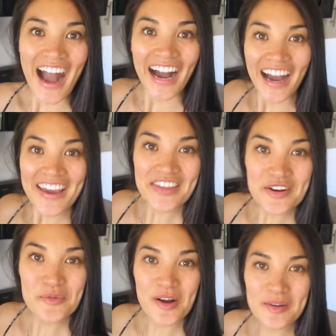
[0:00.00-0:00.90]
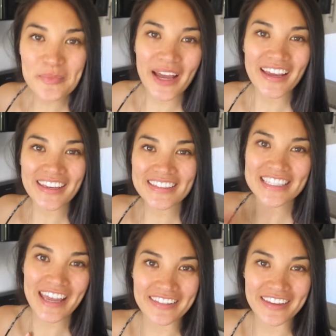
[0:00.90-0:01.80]
Hi there, welcome back. It's
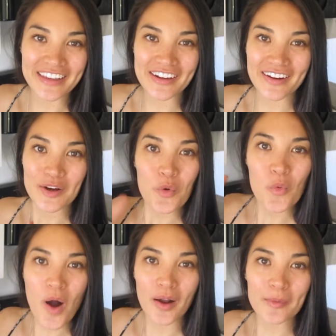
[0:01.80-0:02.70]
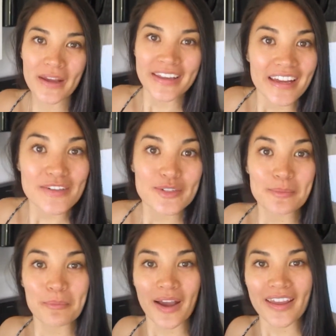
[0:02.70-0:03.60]
Haley here and welcome again to
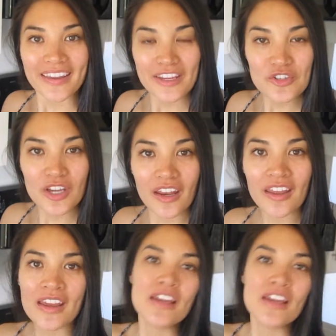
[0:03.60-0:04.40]
my kitchen.